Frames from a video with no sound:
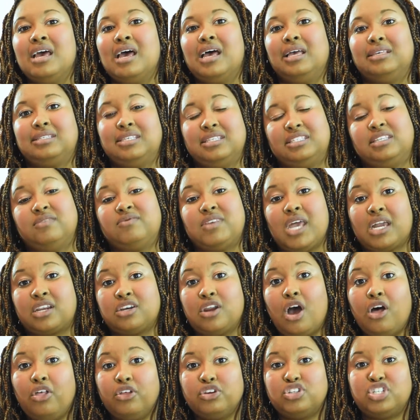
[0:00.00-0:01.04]
assistive
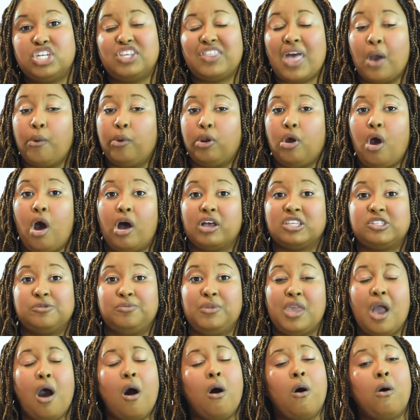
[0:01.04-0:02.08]
technology that would cost
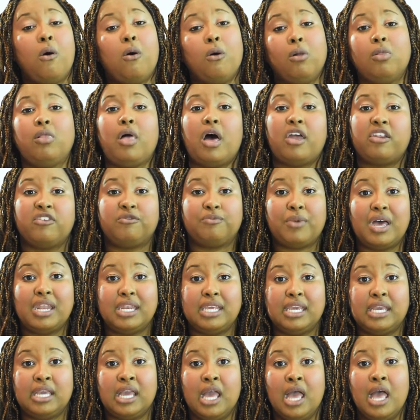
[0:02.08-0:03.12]
me a whole lot of
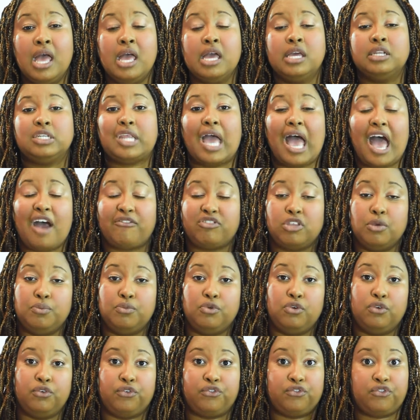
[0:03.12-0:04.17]
money to have to
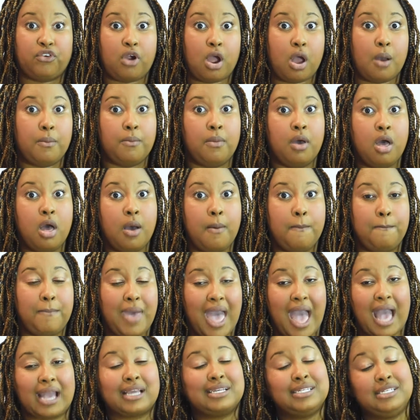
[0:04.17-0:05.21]
move from
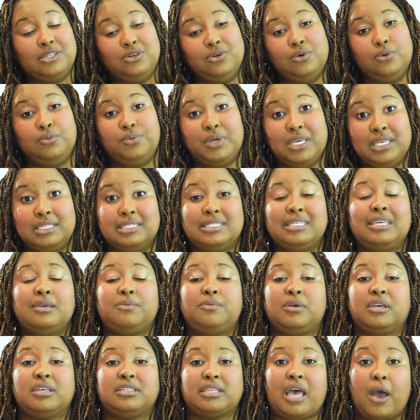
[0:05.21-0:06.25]
Mac to PC,
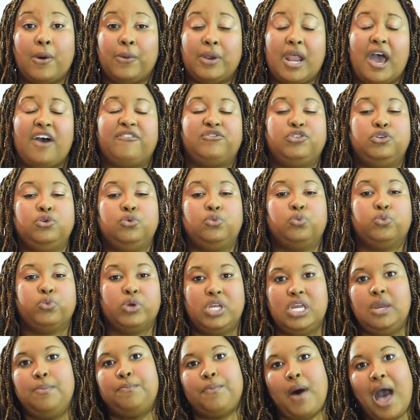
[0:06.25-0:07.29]
because I would have to
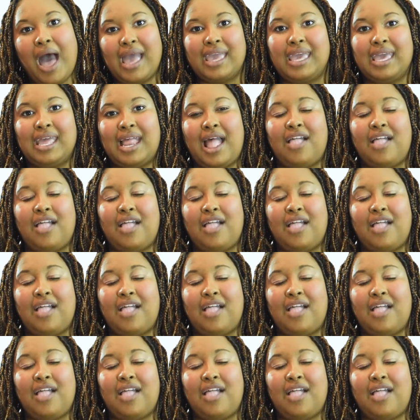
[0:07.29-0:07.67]
rebuy it,